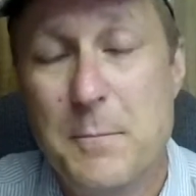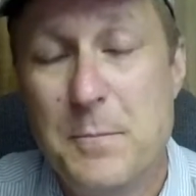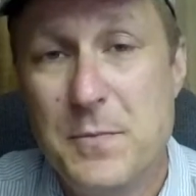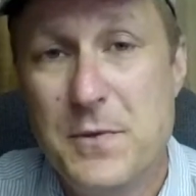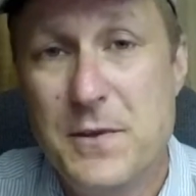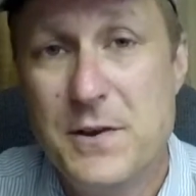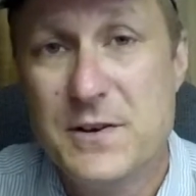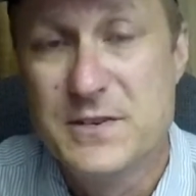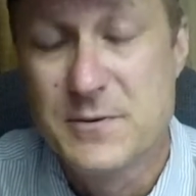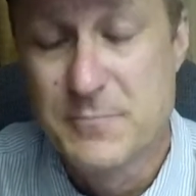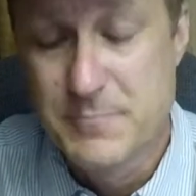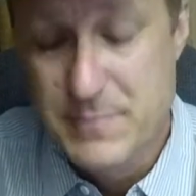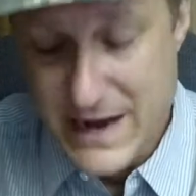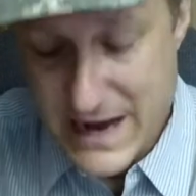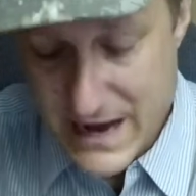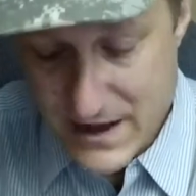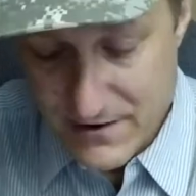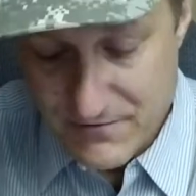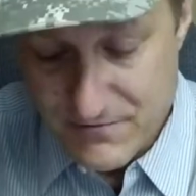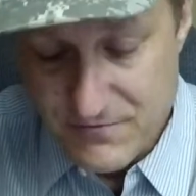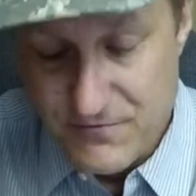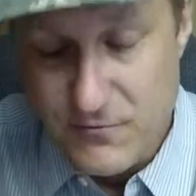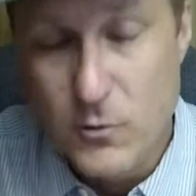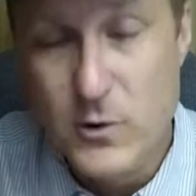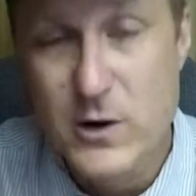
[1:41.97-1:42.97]
There's
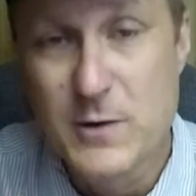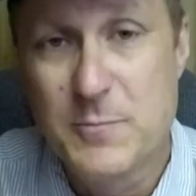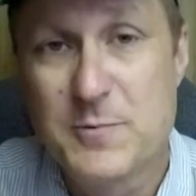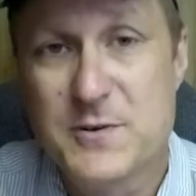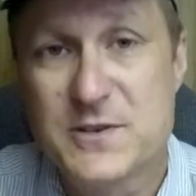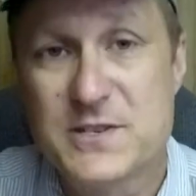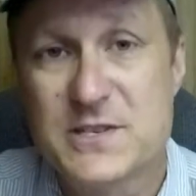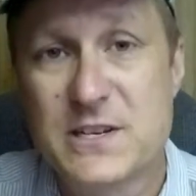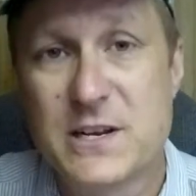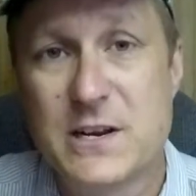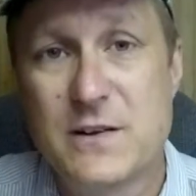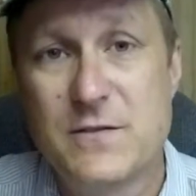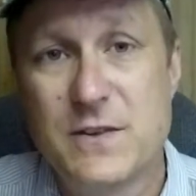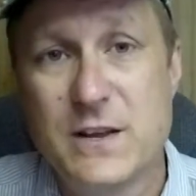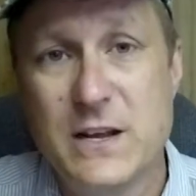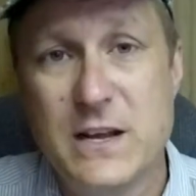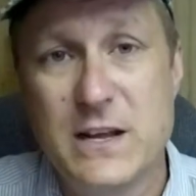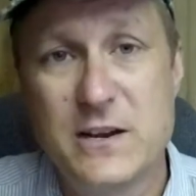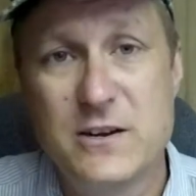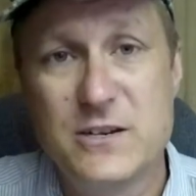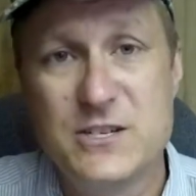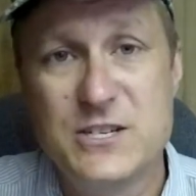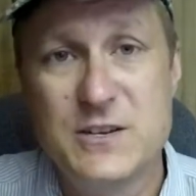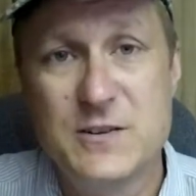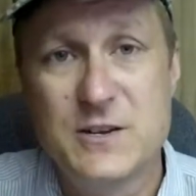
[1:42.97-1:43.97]
about 40% of the
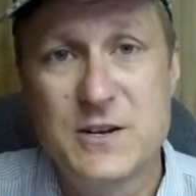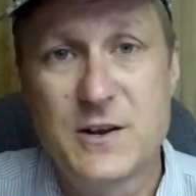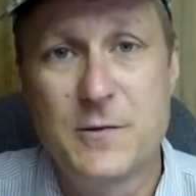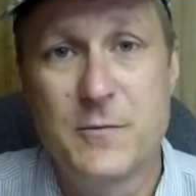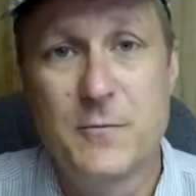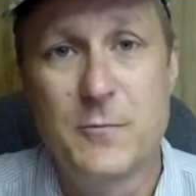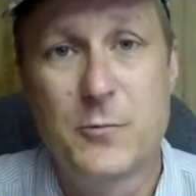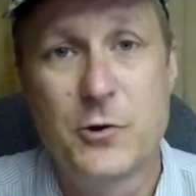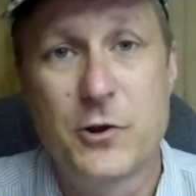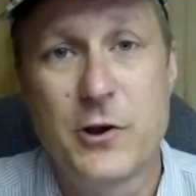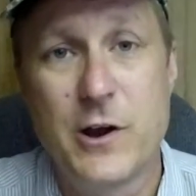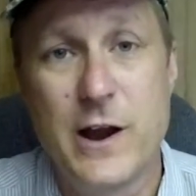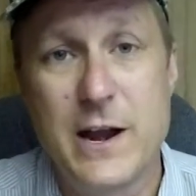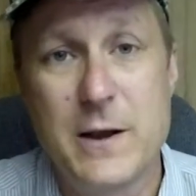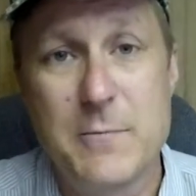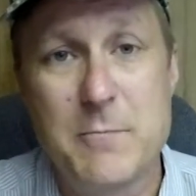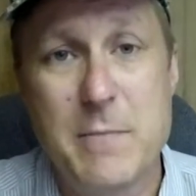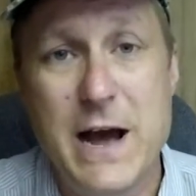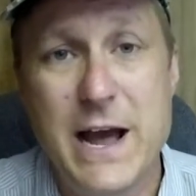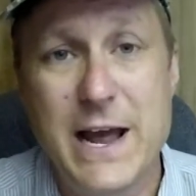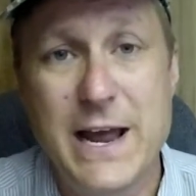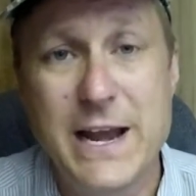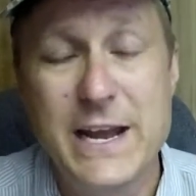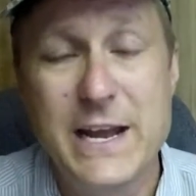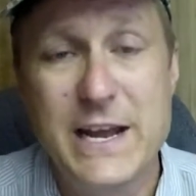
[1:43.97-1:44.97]
energy created
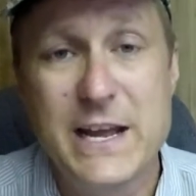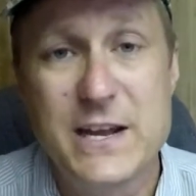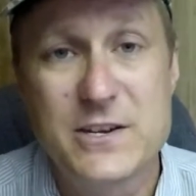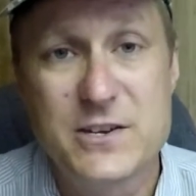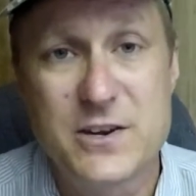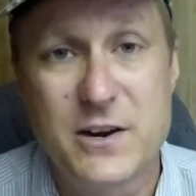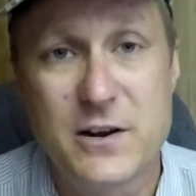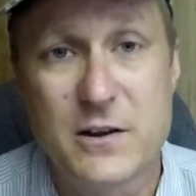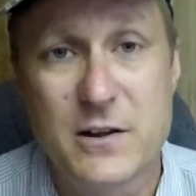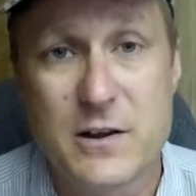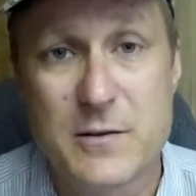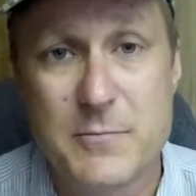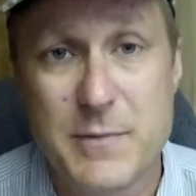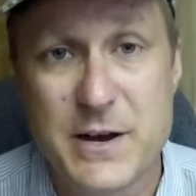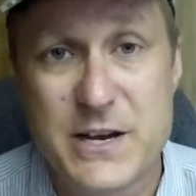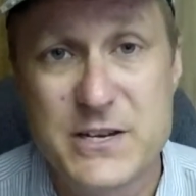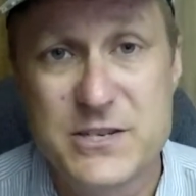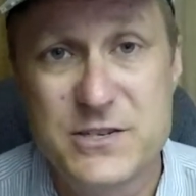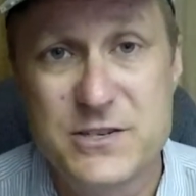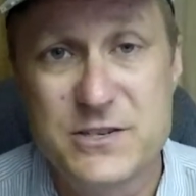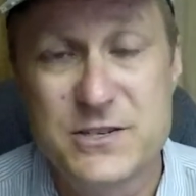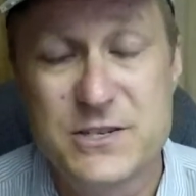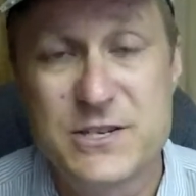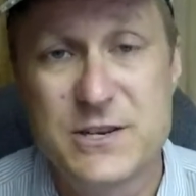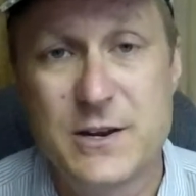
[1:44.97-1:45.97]
by any internal
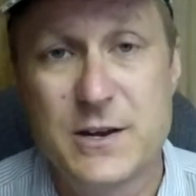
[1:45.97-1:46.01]
combustion